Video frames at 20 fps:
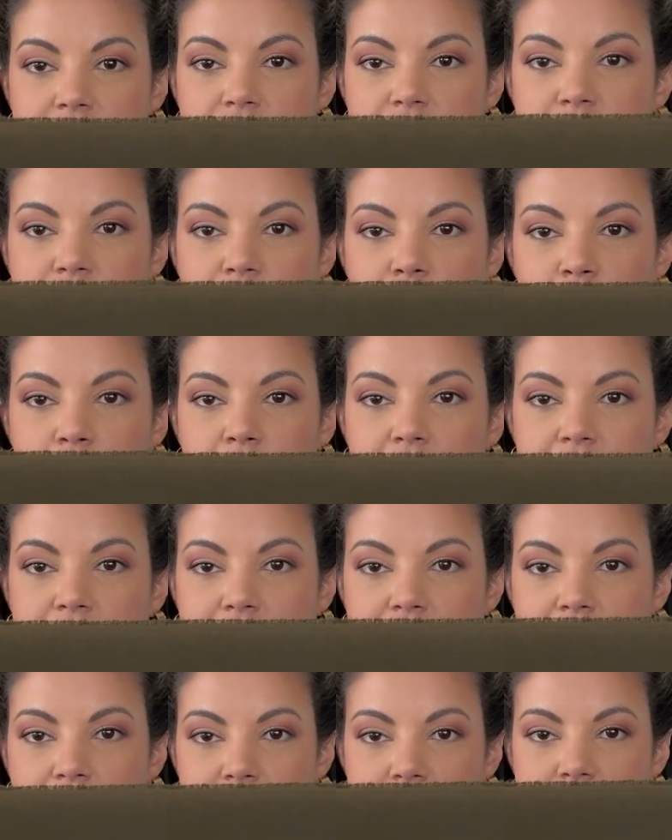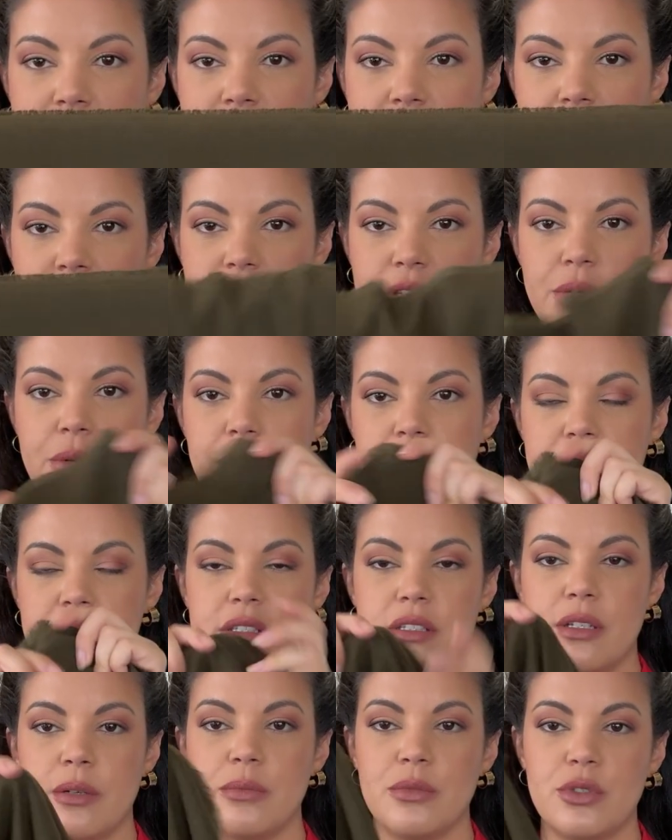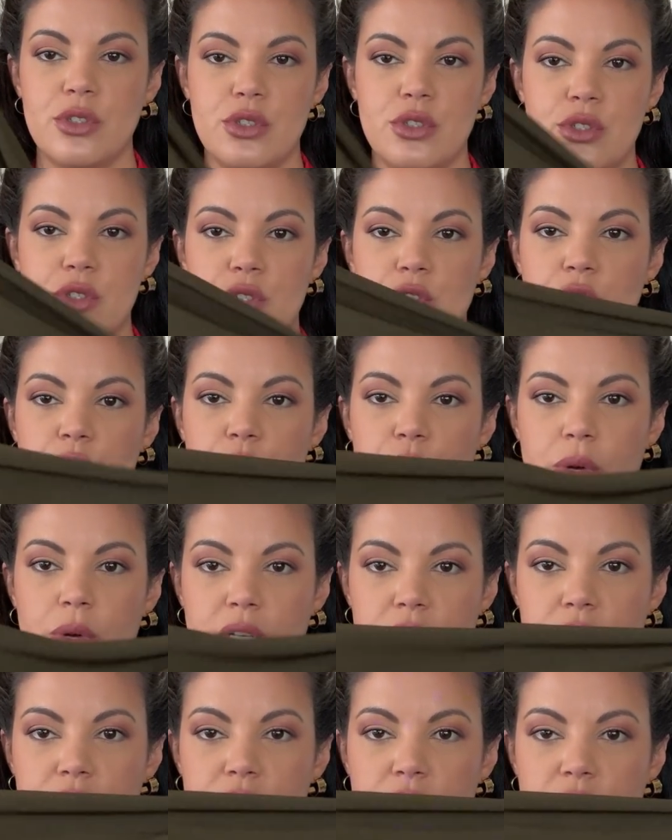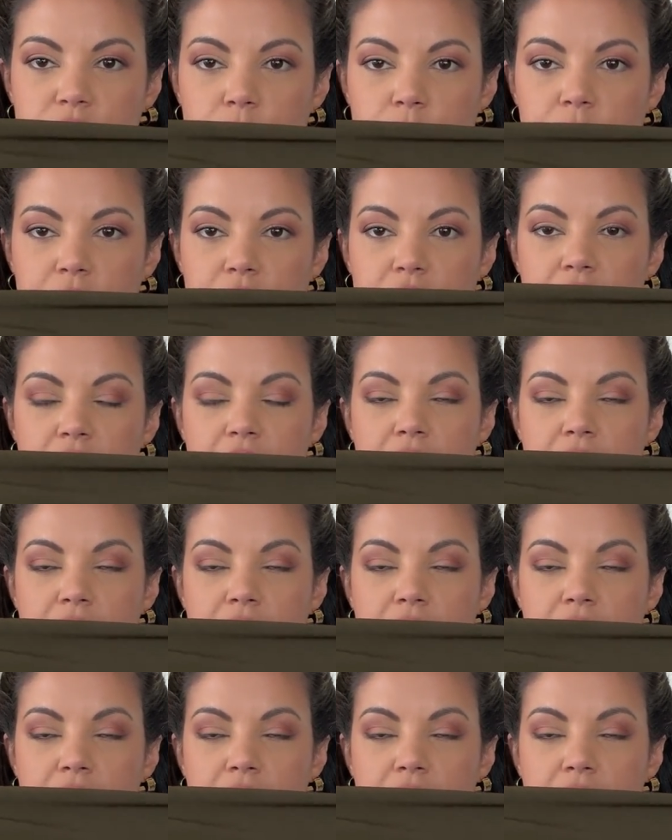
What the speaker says: some elastic to it, some stretch to it.